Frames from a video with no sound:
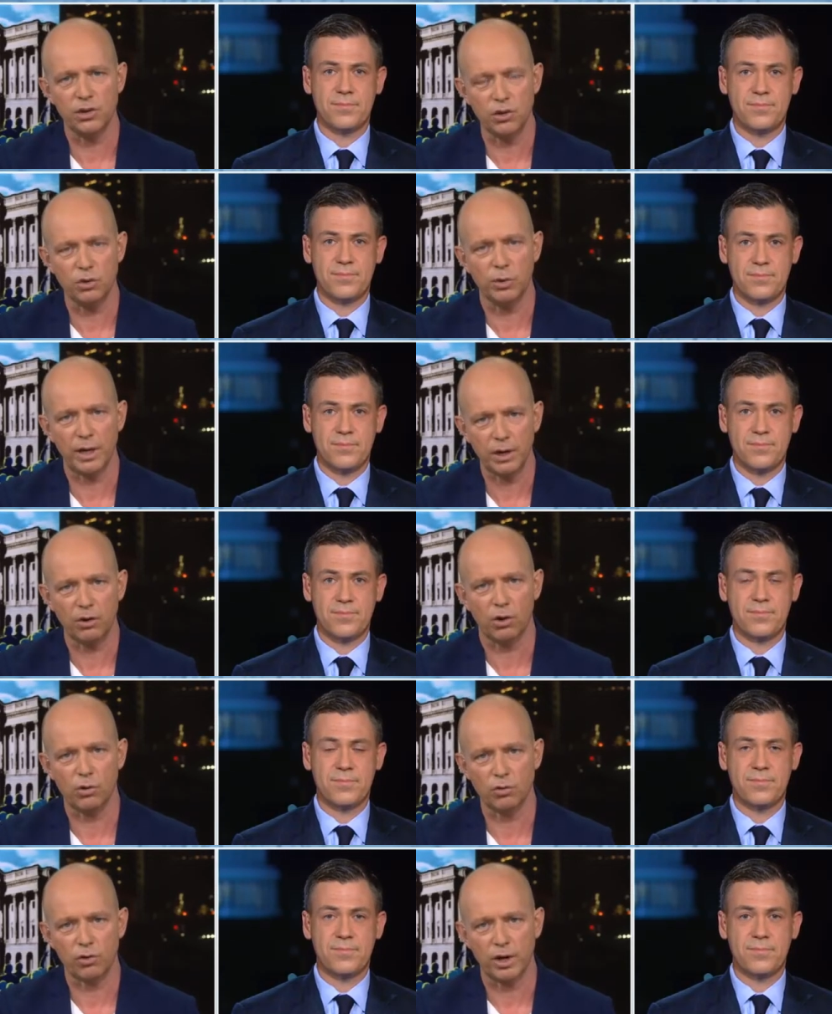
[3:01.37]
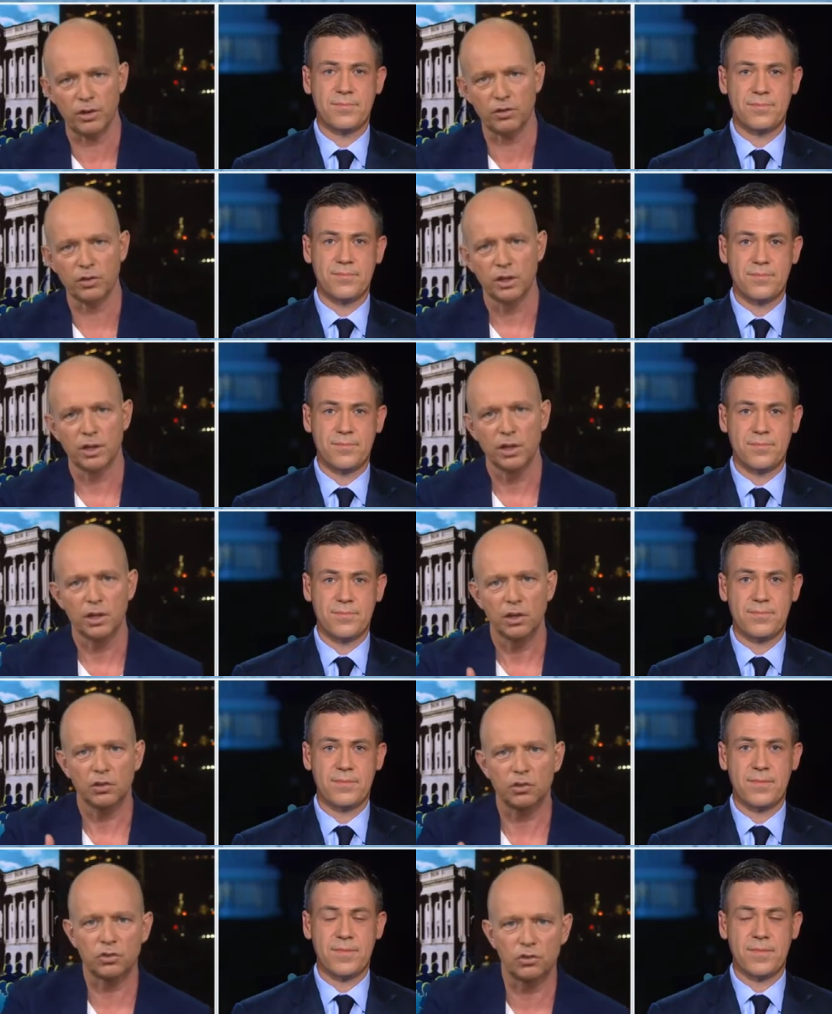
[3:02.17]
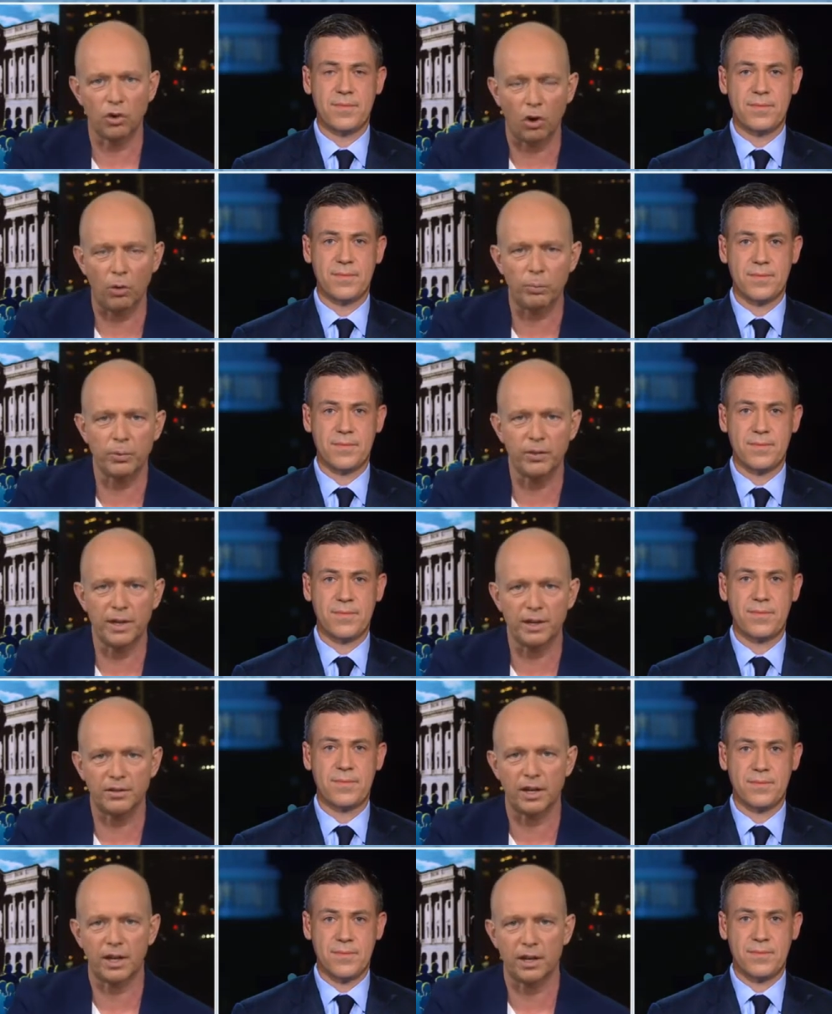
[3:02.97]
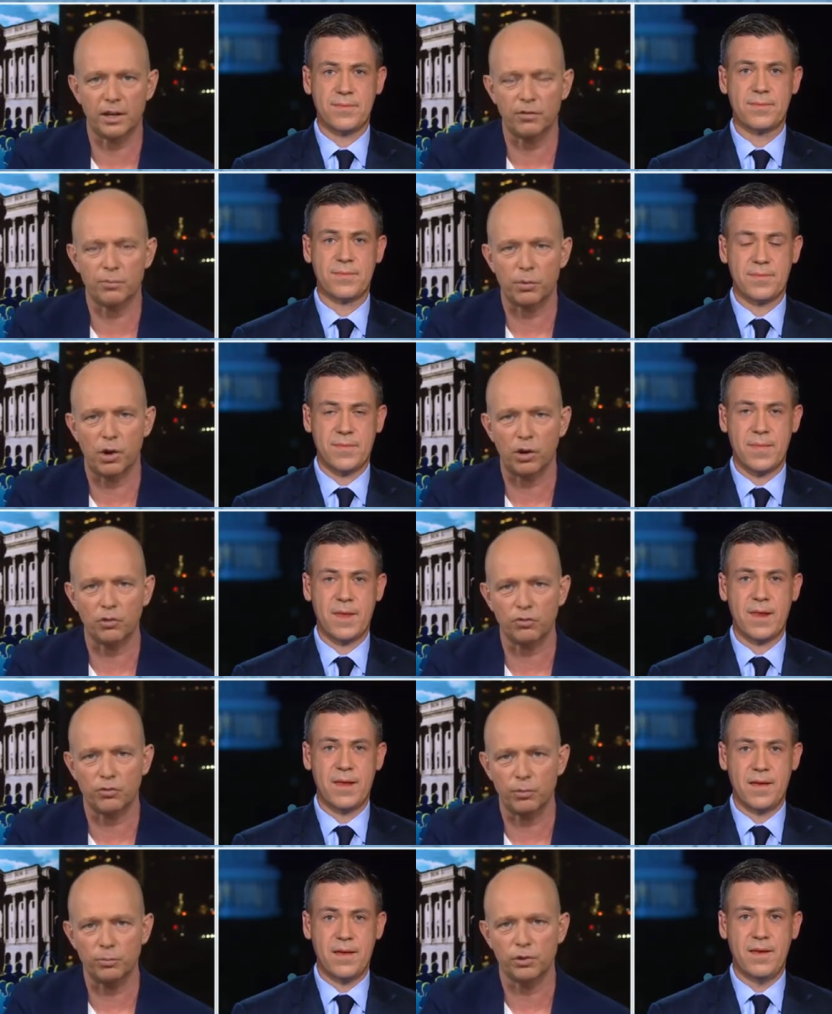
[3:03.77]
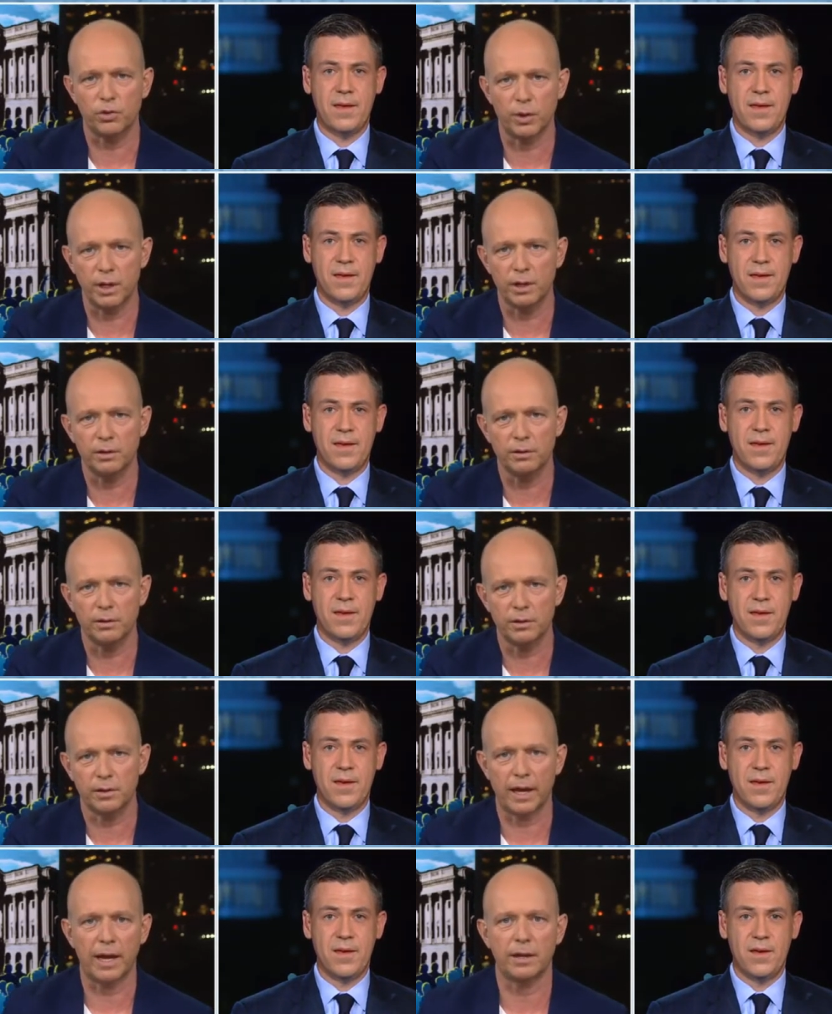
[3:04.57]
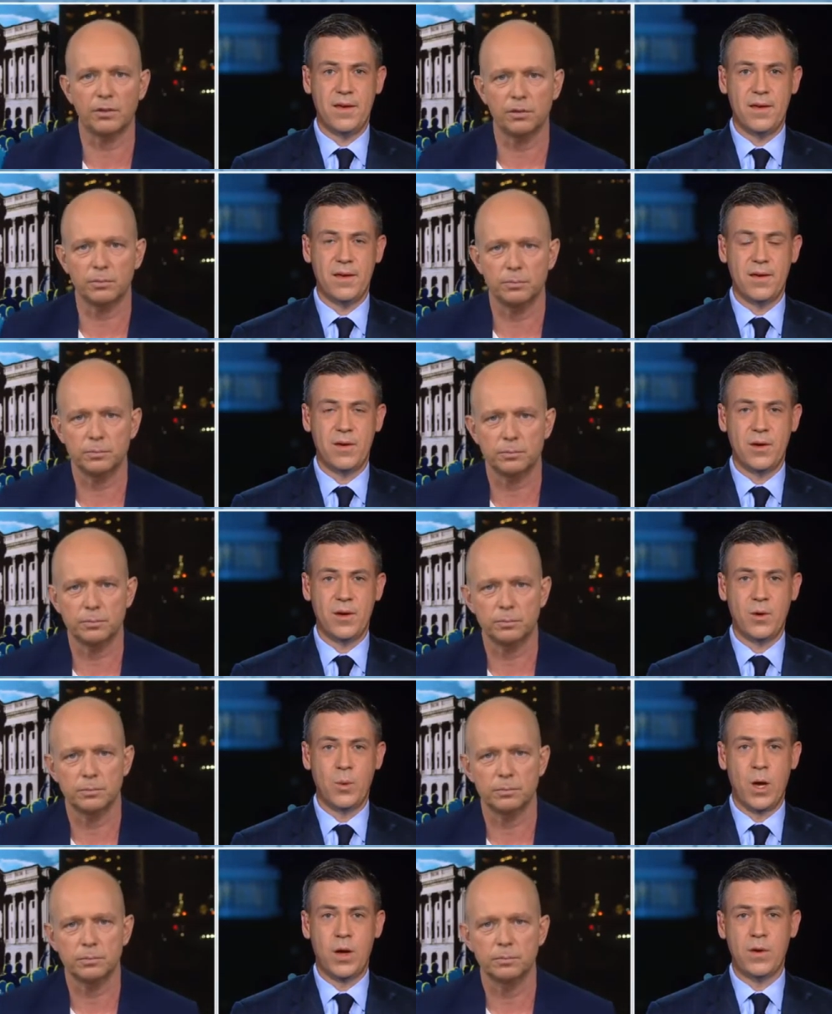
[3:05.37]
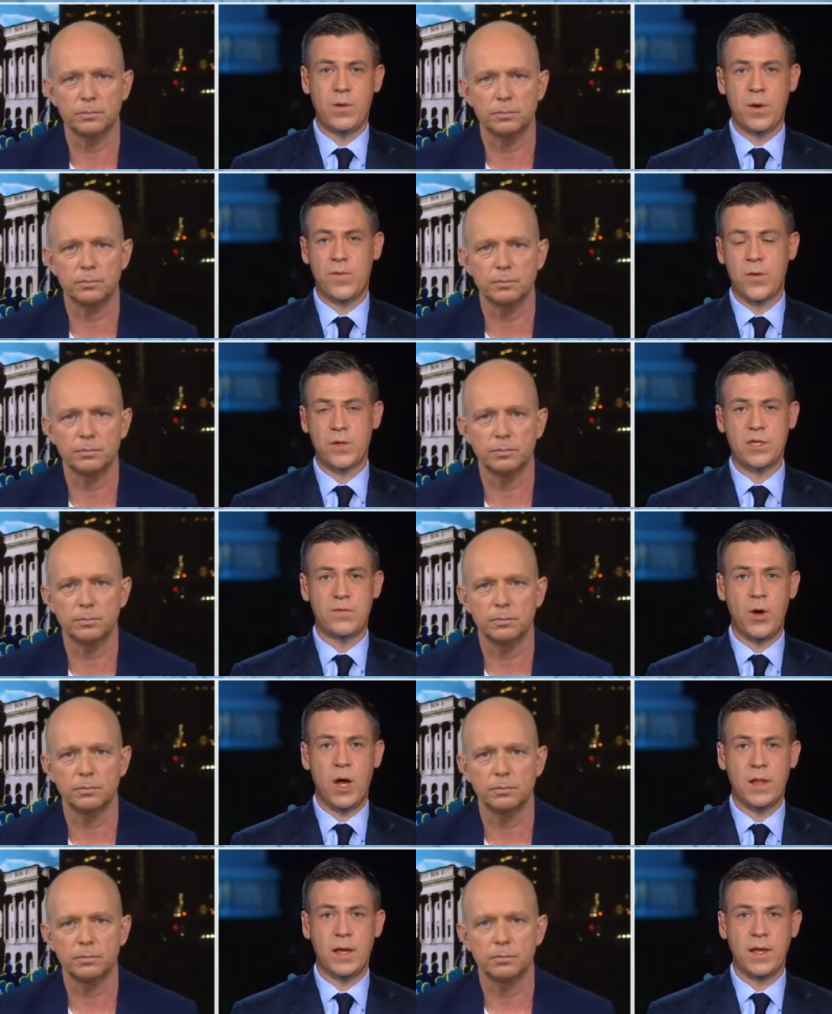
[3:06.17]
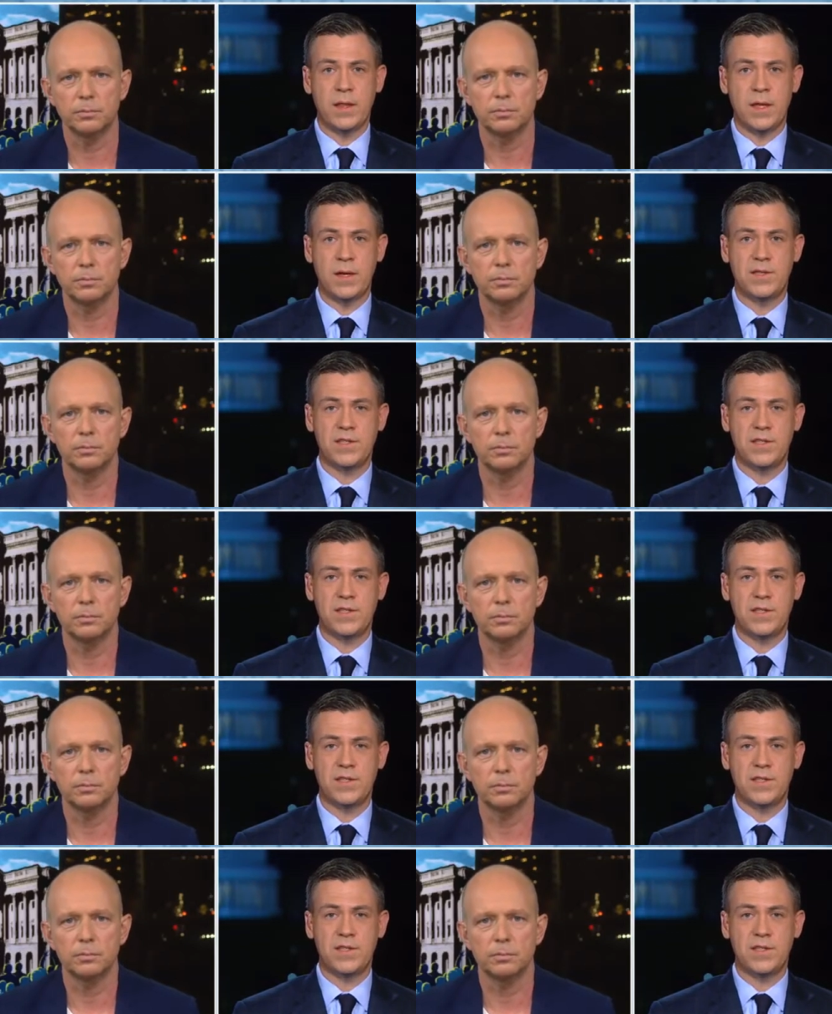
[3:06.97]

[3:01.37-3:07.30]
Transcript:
Speaker 1: you in Congress stop the executive branch from doing that?
Speaker 2: Well, well first of all, let, let's